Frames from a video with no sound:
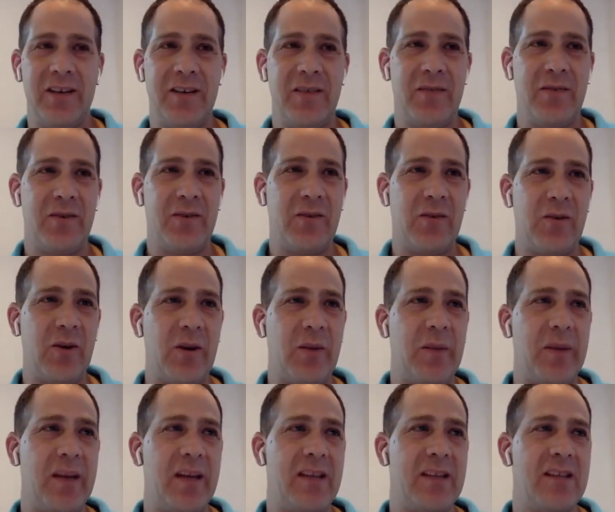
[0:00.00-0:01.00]
ready for growing
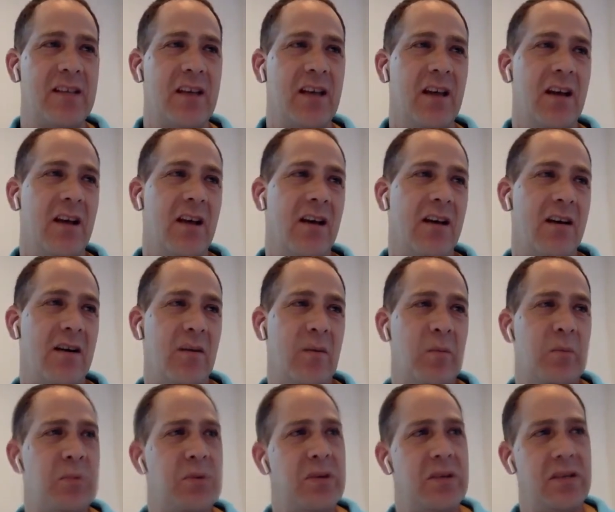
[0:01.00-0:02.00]
pains.
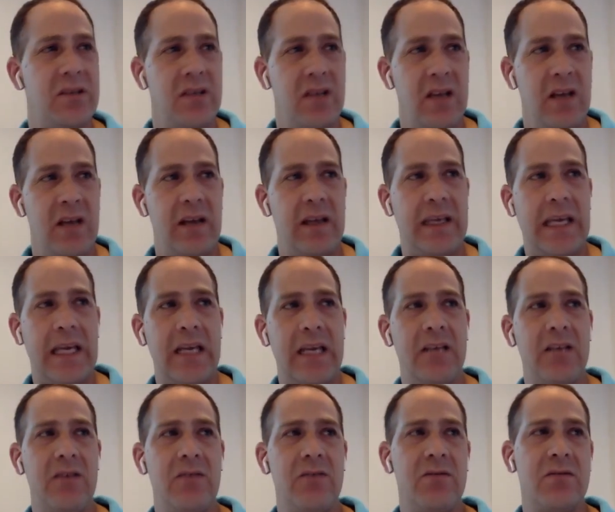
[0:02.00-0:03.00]
But
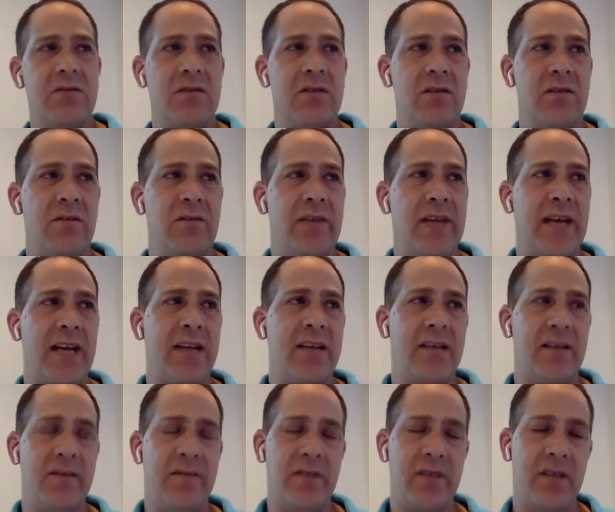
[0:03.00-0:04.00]
getting used to
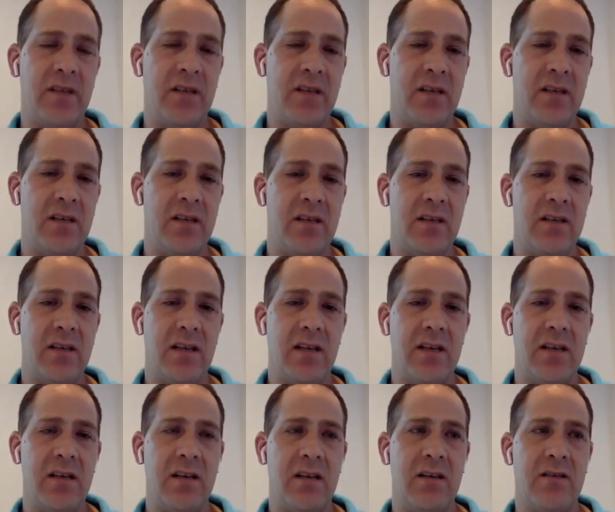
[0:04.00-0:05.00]
reactivity
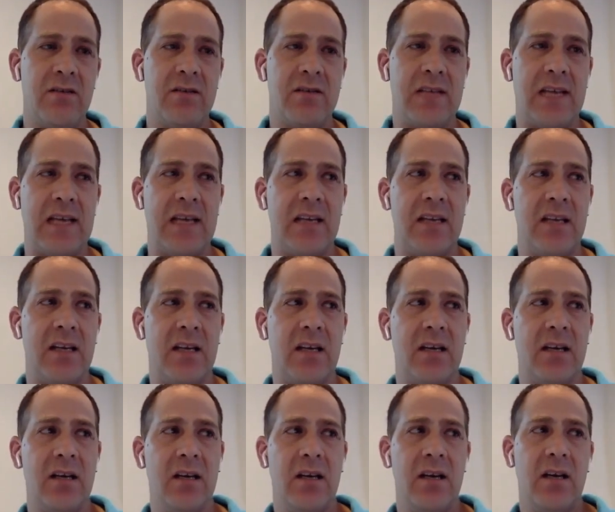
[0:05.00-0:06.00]
and understanding
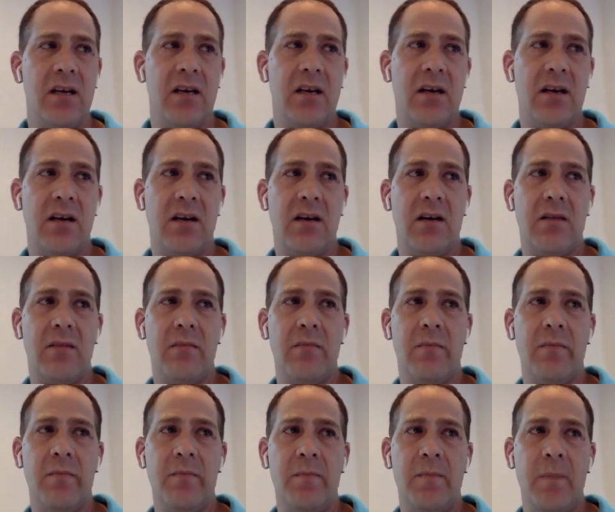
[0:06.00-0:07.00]

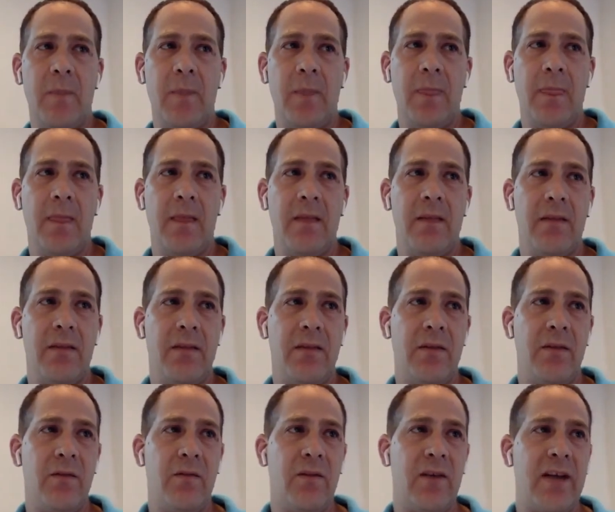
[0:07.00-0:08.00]
um,
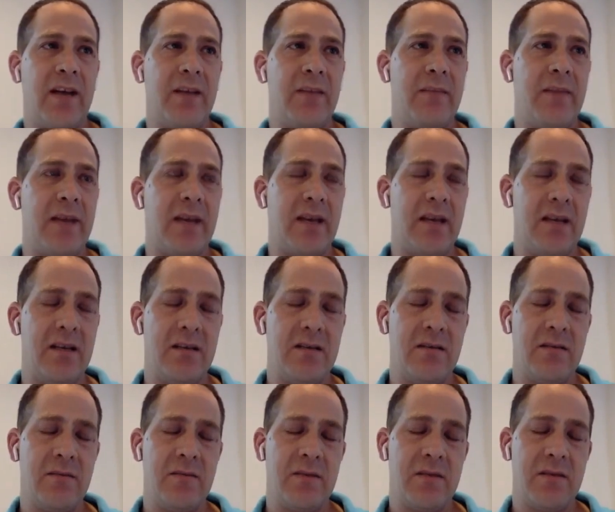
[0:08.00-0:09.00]
the right
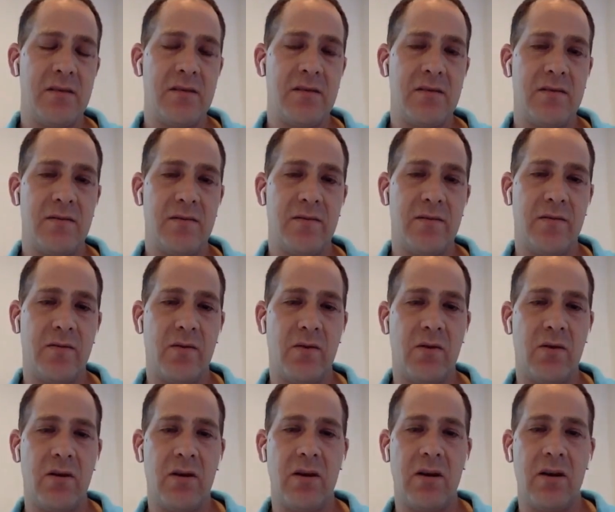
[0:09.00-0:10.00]
mechanisms
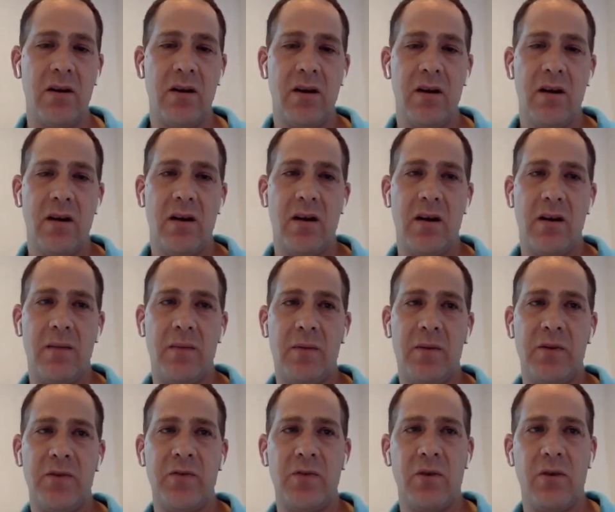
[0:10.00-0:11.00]
for
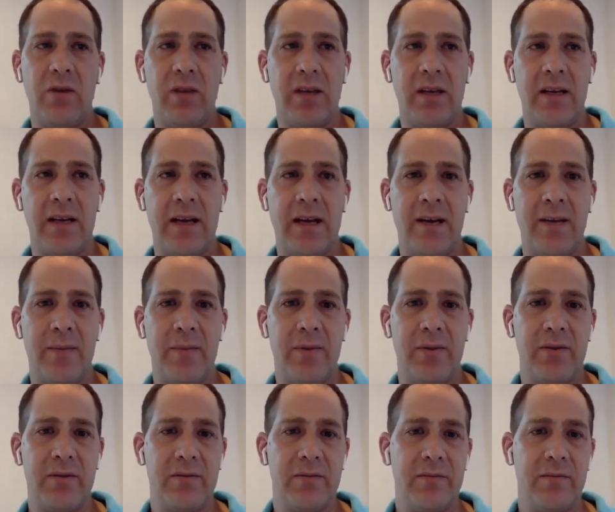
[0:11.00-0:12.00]
controlling an app,
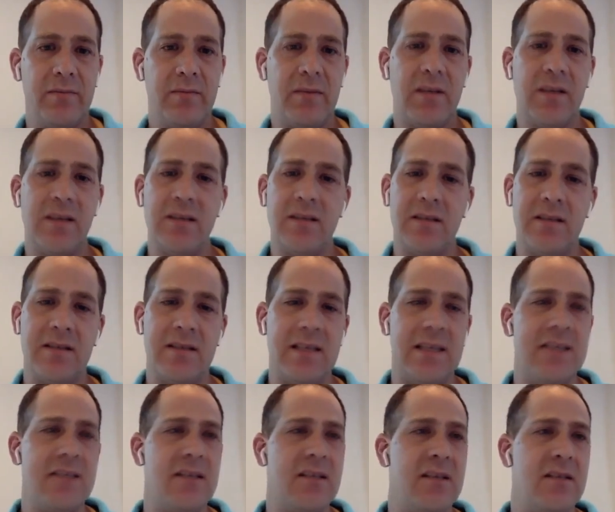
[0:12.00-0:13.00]
because it's
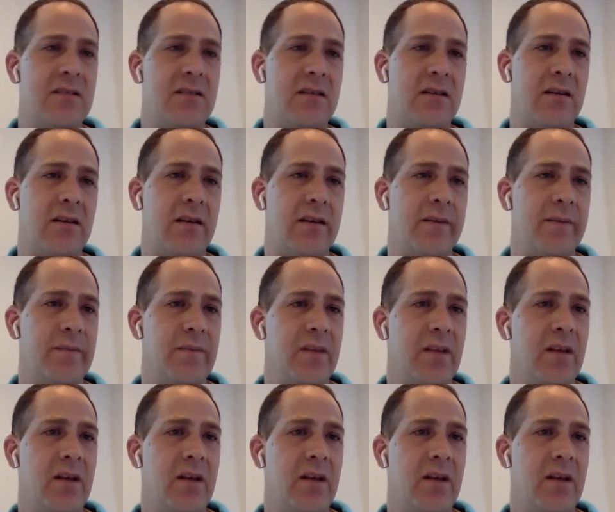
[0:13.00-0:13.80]
easy to